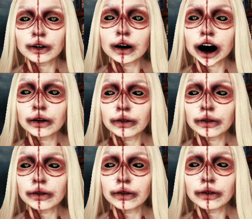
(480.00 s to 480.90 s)
dark.
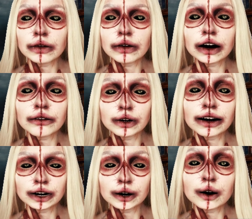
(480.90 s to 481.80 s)
From the
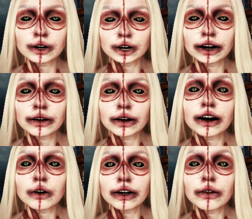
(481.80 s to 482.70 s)
backyard came a
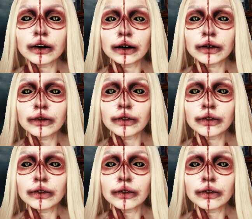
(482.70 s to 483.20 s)
faint sound.